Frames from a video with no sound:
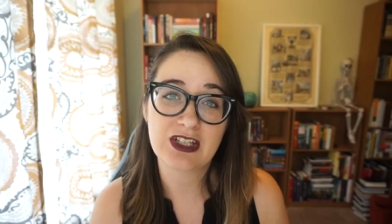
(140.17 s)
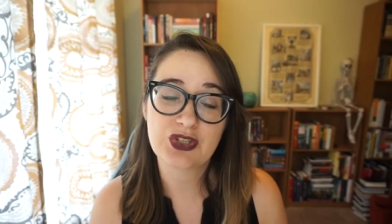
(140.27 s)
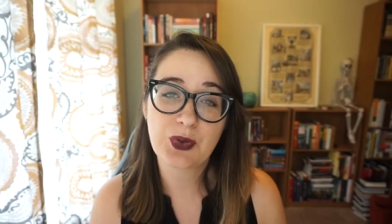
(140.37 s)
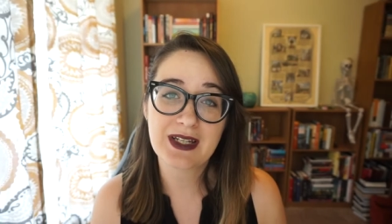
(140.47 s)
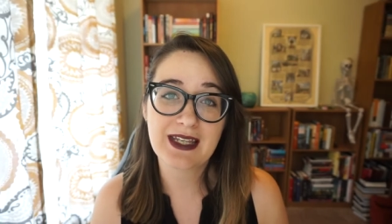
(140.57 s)

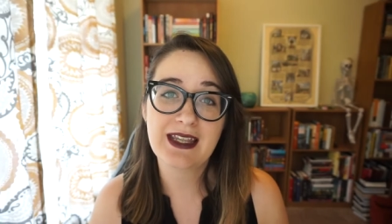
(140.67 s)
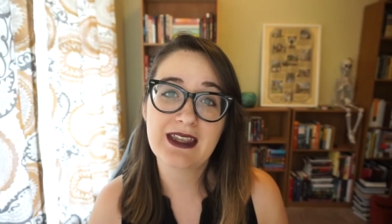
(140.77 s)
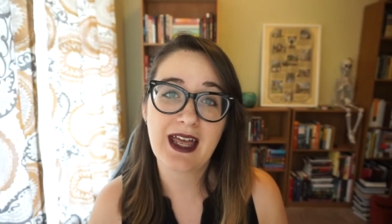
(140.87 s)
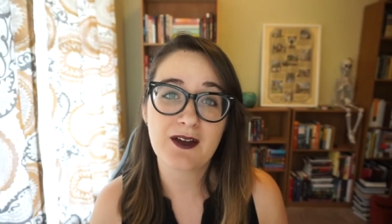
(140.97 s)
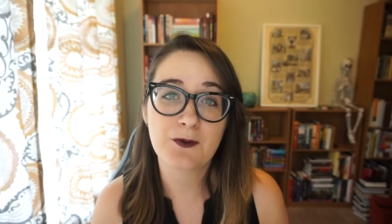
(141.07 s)
enjoyed it
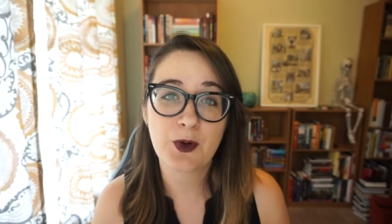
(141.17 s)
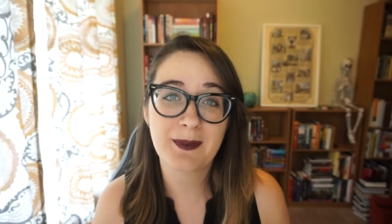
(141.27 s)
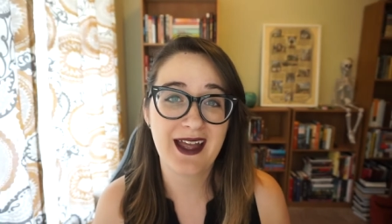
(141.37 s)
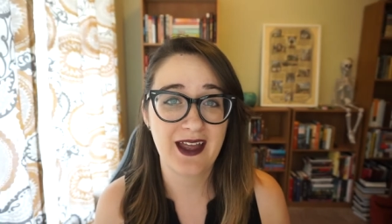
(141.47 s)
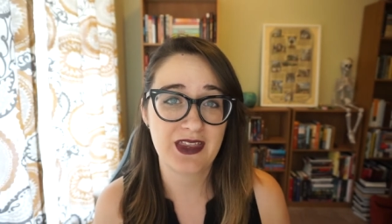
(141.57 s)
in that
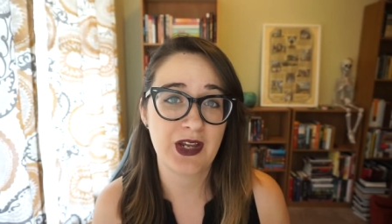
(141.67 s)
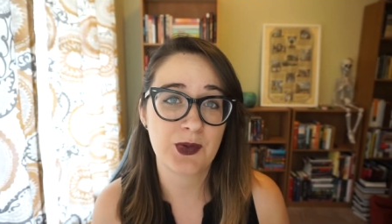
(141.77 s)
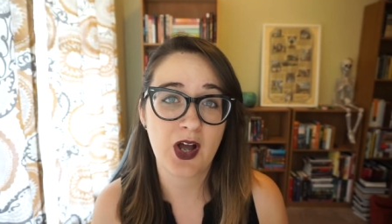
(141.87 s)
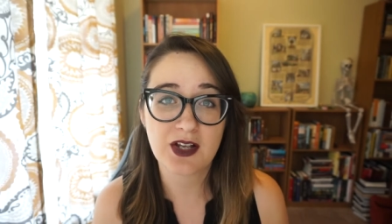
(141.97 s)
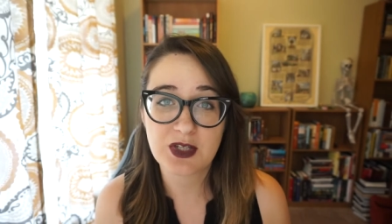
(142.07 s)
format. I think it
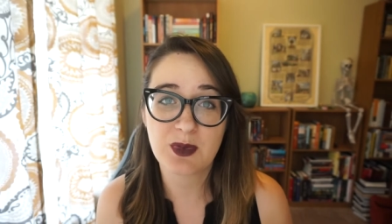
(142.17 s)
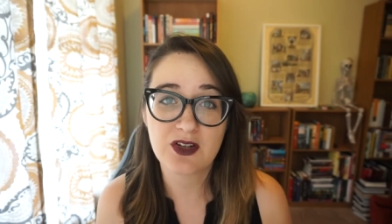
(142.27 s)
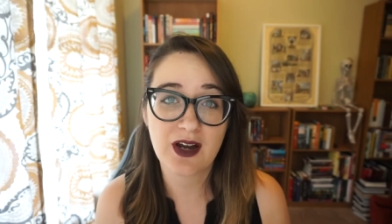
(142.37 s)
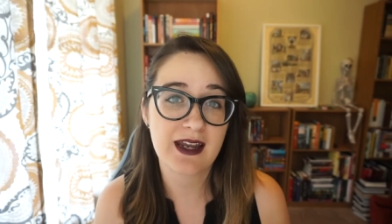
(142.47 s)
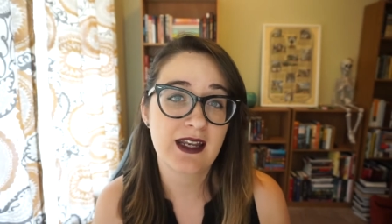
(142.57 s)
would also be
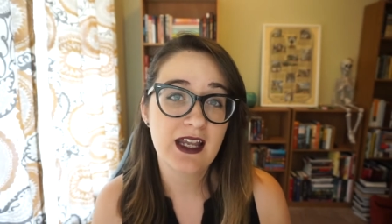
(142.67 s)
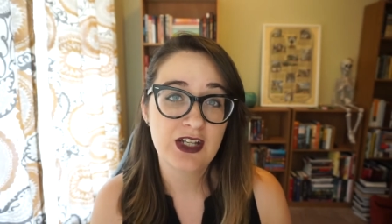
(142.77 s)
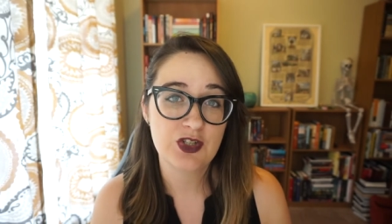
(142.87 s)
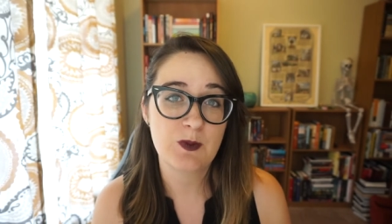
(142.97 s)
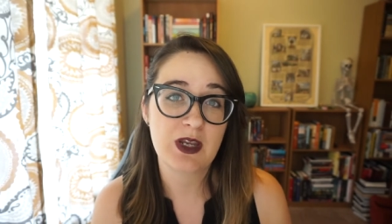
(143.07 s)
great
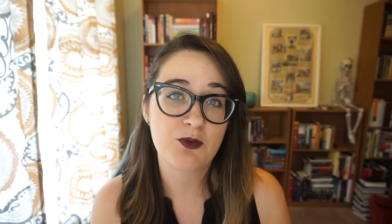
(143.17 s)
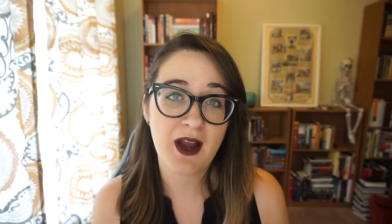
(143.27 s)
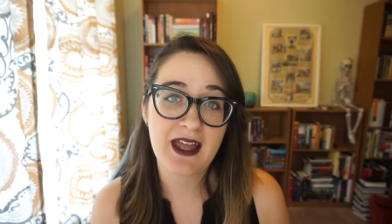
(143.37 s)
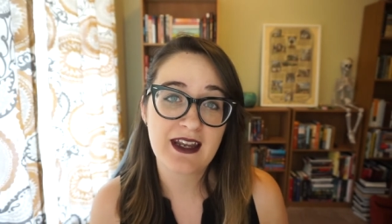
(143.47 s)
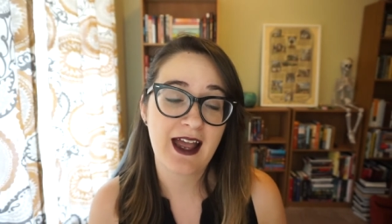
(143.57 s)
to be
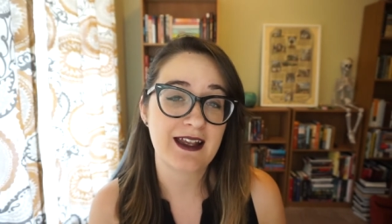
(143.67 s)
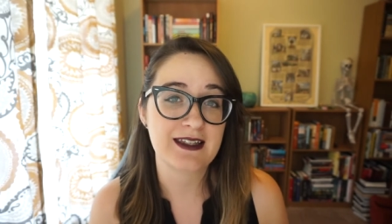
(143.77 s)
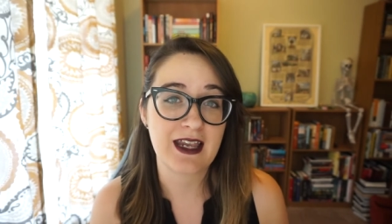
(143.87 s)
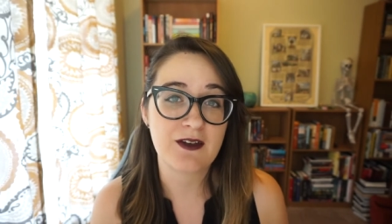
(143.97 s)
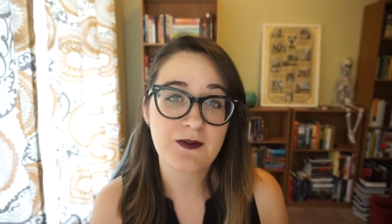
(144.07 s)
read
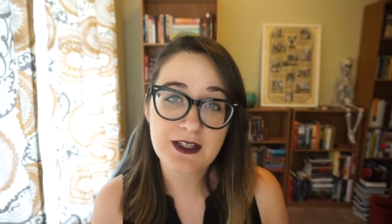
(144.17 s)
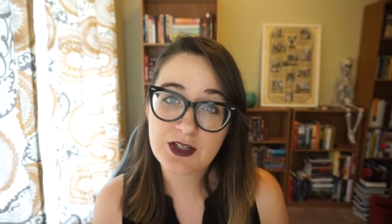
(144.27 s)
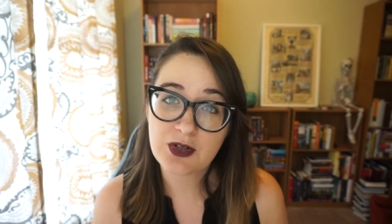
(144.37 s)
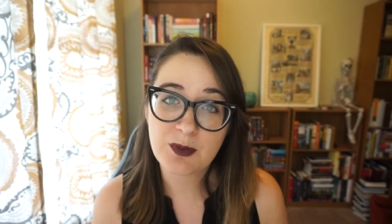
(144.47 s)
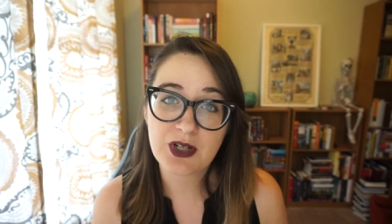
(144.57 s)
as a
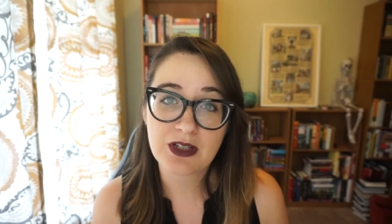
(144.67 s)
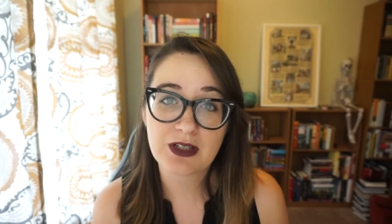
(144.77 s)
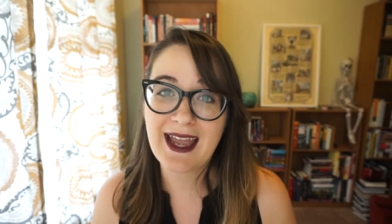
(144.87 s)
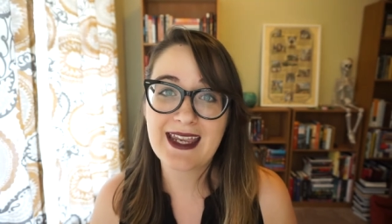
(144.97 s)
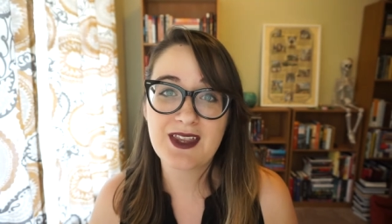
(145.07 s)
physical book.
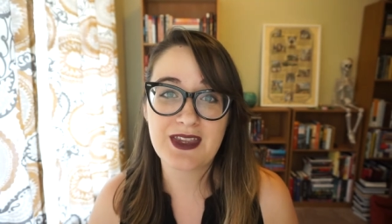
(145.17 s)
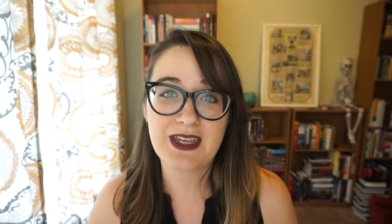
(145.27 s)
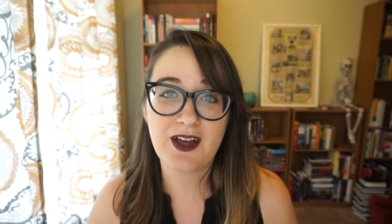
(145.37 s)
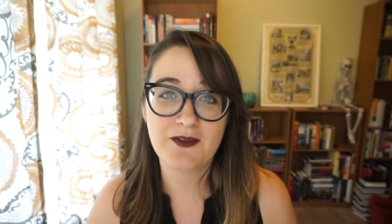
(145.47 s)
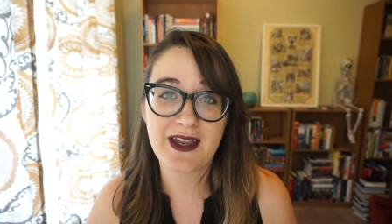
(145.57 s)
I can't
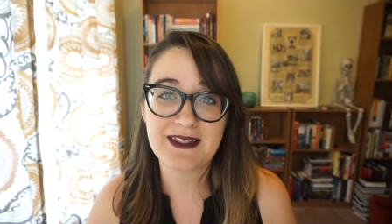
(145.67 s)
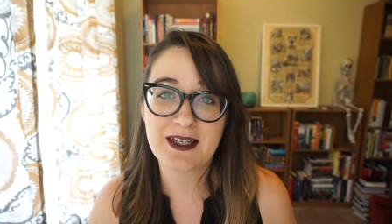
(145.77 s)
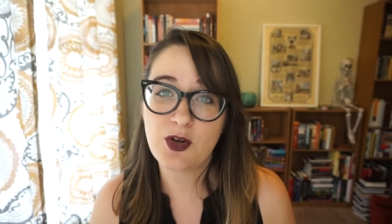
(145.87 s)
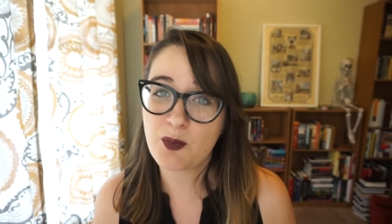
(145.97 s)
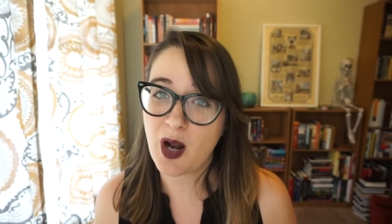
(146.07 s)
think of a
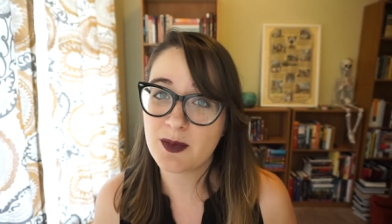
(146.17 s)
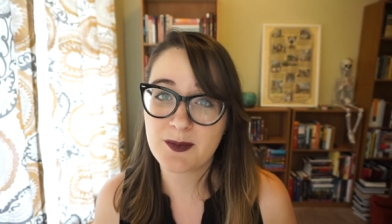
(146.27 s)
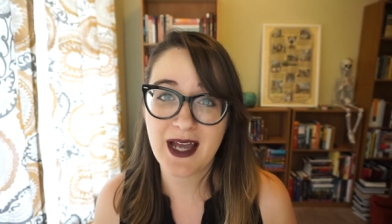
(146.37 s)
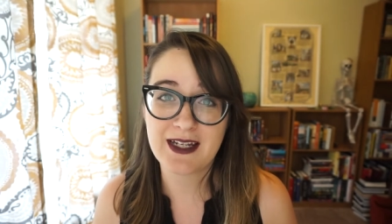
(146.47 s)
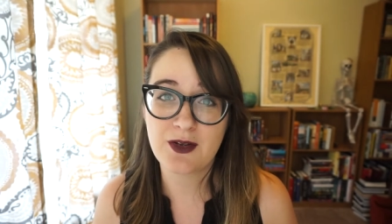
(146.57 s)
single
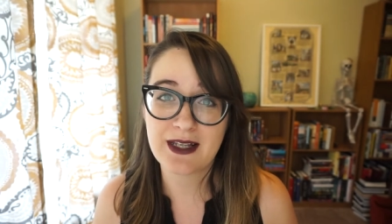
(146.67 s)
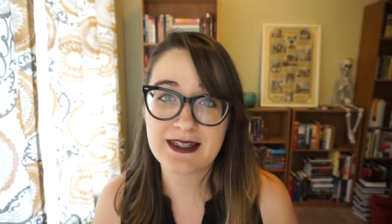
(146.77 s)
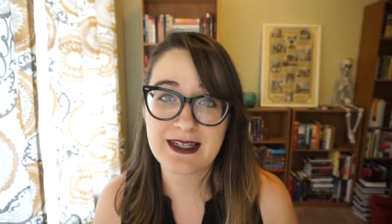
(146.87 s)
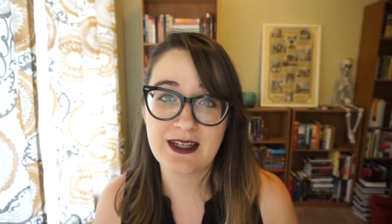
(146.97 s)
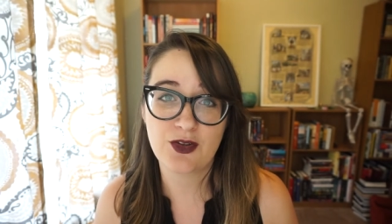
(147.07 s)
problem I
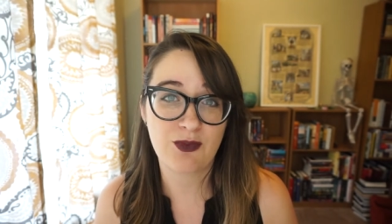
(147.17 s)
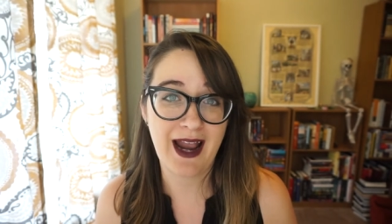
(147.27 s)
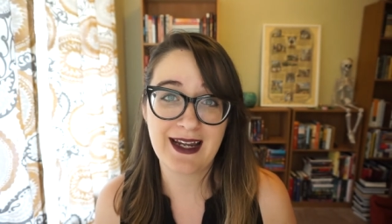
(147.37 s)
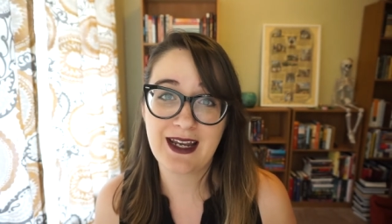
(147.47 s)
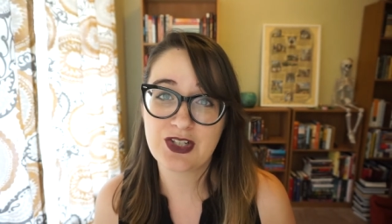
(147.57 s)
noticed in the
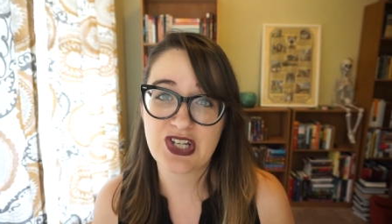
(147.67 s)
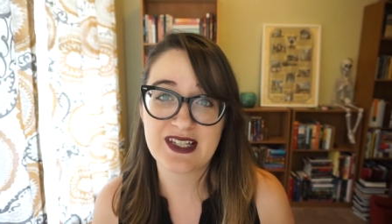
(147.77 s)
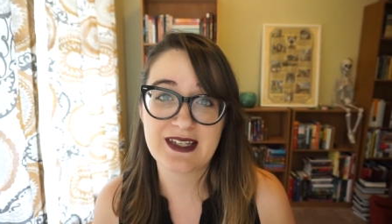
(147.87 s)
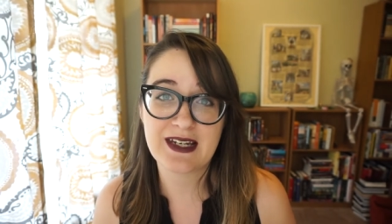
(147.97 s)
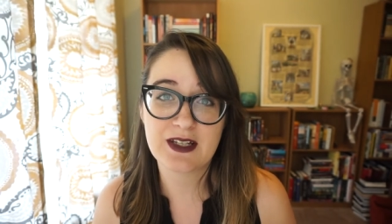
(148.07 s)
writing.
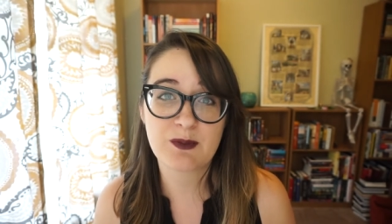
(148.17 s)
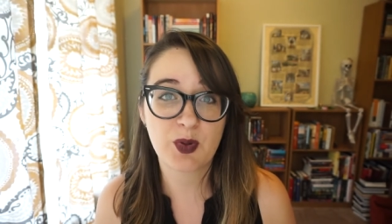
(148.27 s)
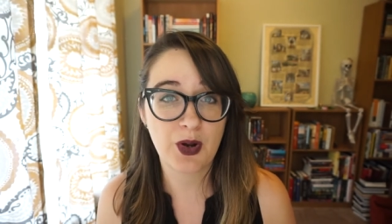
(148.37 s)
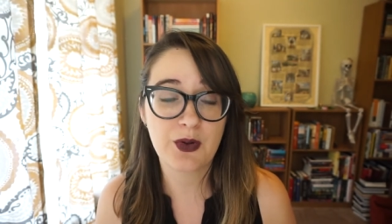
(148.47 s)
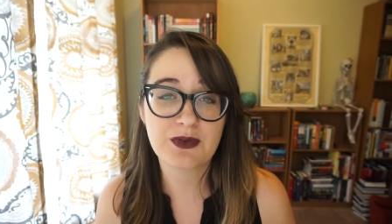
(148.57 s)
Justina's
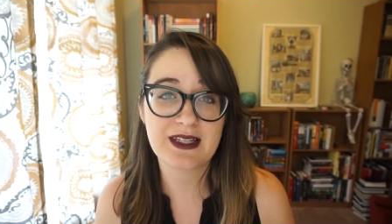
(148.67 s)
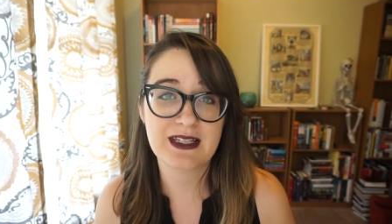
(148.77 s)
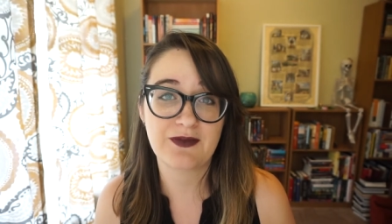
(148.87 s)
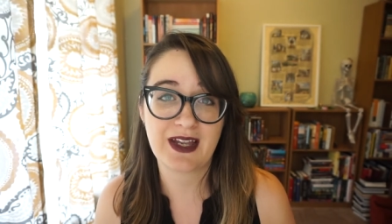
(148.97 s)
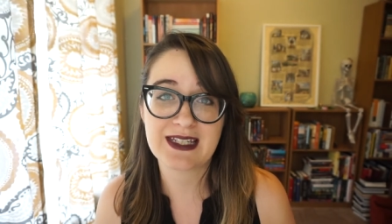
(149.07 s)
prose
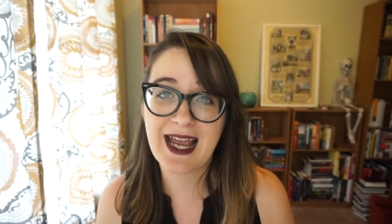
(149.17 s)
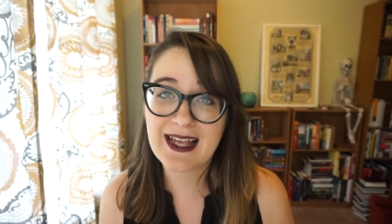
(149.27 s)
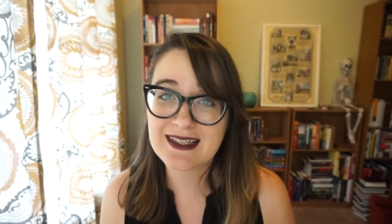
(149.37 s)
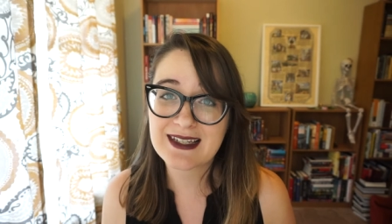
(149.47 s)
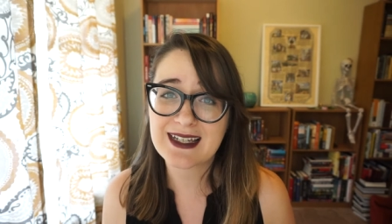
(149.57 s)
is
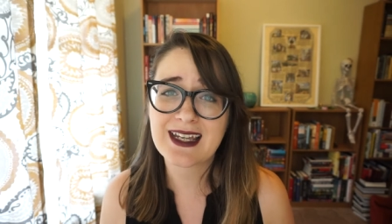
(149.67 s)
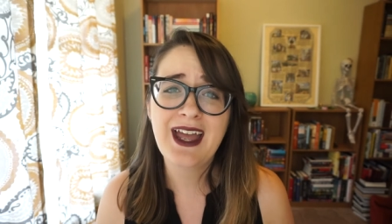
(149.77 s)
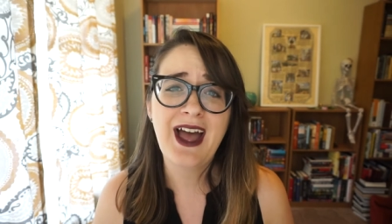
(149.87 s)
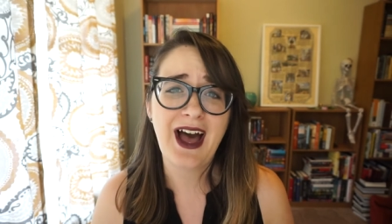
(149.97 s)
fantastic.